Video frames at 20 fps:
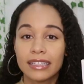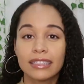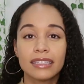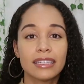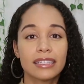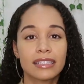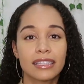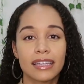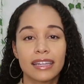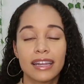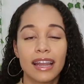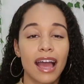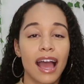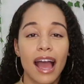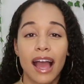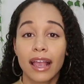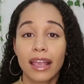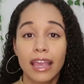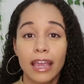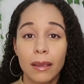Listen,
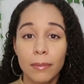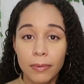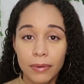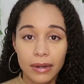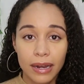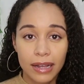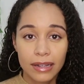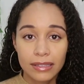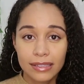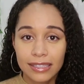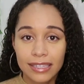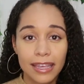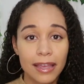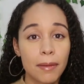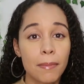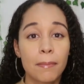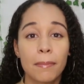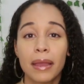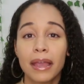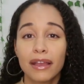I can't pronounce
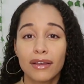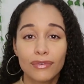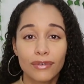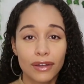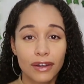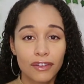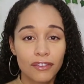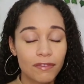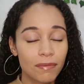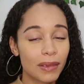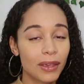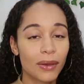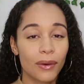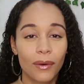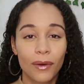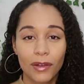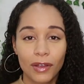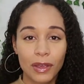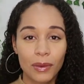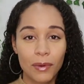it. Make fun of me
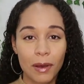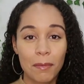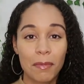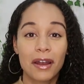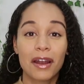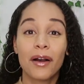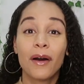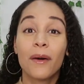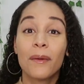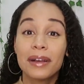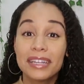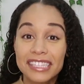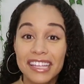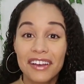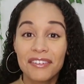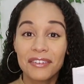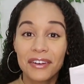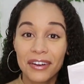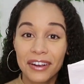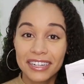all you want, but I always
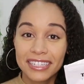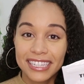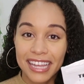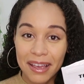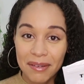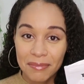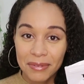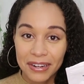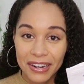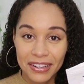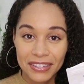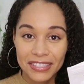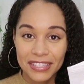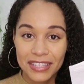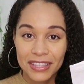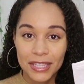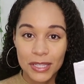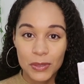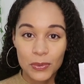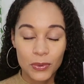have a hard time
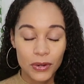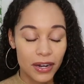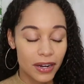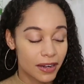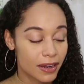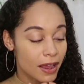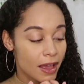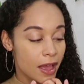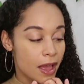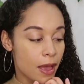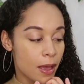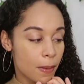pronouncing this word.